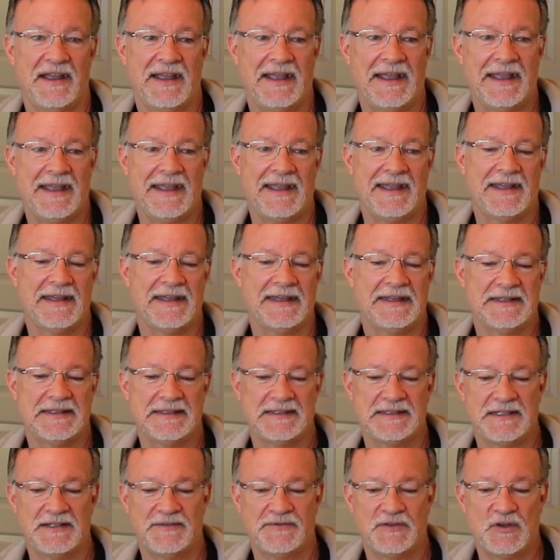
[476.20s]

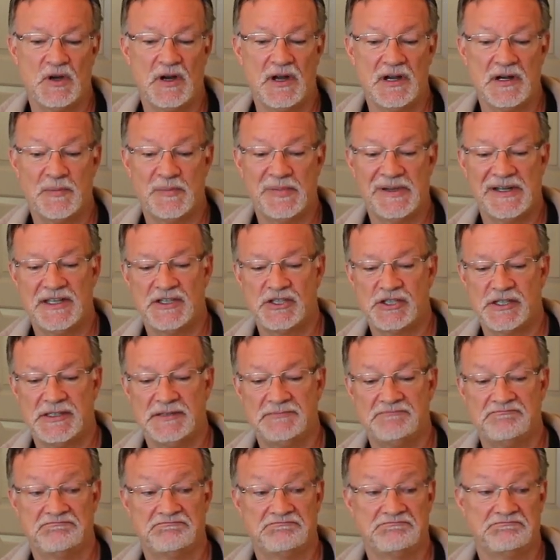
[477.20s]
And if you're on a
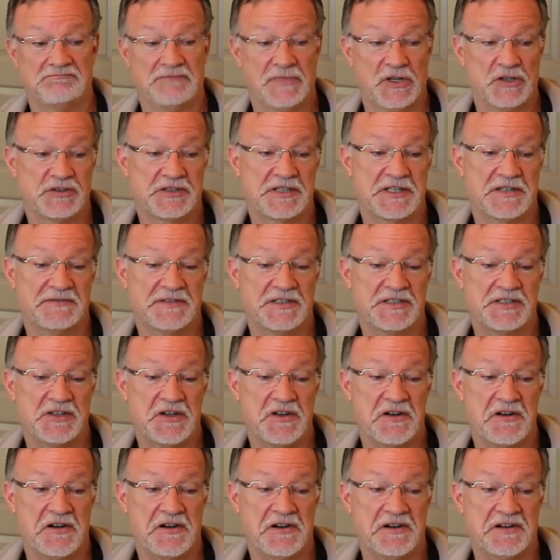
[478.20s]
budget, most of us
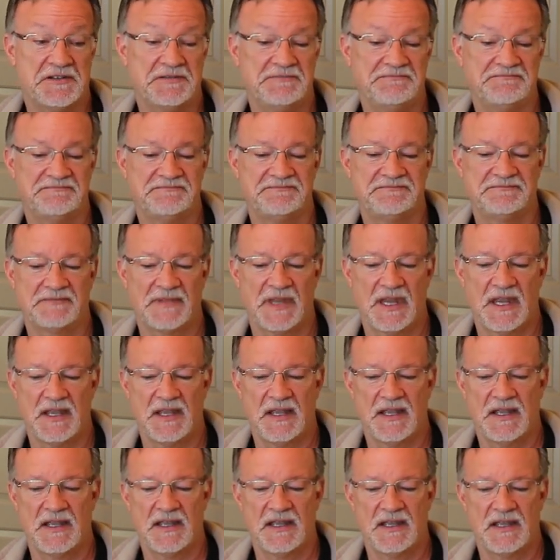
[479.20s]
are,
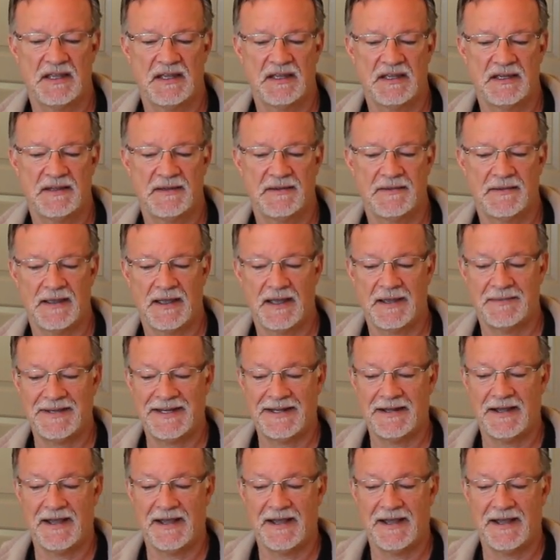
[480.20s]
I mean,